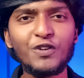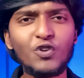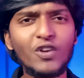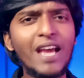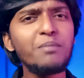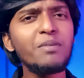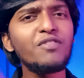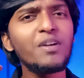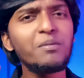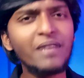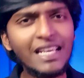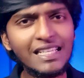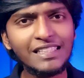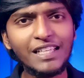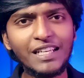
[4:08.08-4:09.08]
You can be from
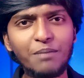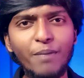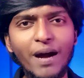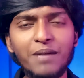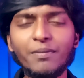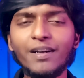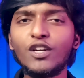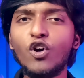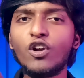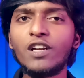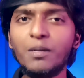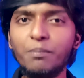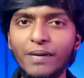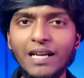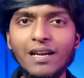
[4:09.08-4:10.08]
ECE department or
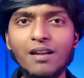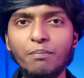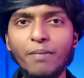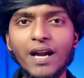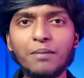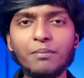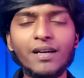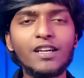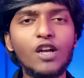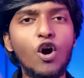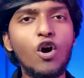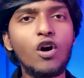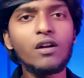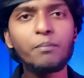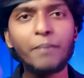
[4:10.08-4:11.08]
EEE department
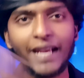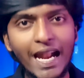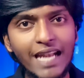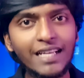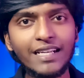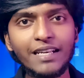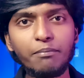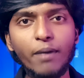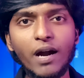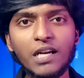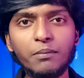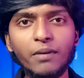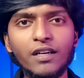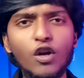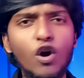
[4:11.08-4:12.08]
or mechanical
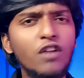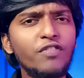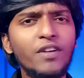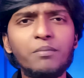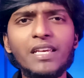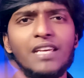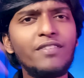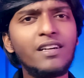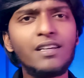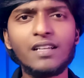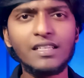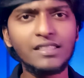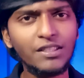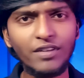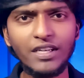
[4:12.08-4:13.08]
department or from even
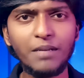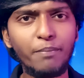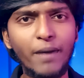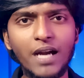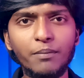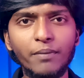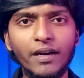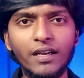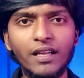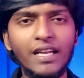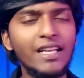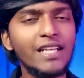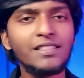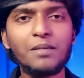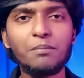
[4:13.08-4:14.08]
civil department.
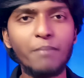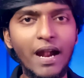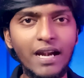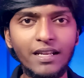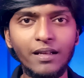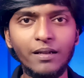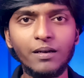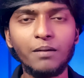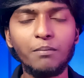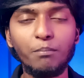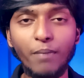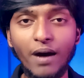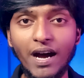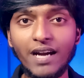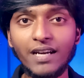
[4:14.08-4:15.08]
It doesn't matter.
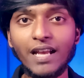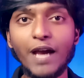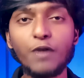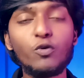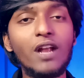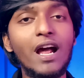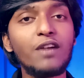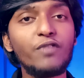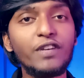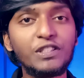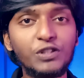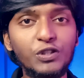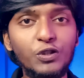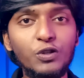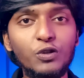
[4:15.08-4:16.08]
But I would
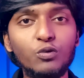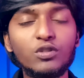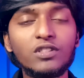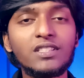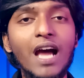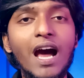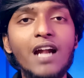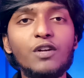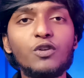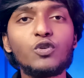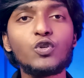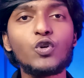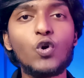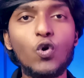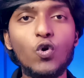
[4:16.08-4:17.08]
advise you to start to
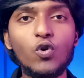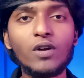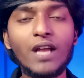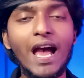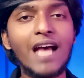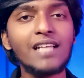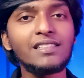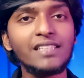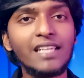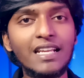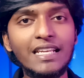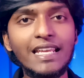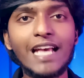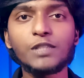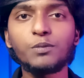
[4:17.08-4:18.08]
code as
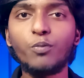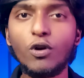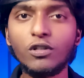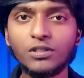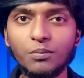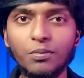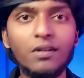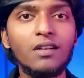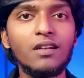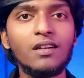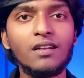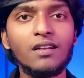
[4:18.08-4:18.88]
early as possible.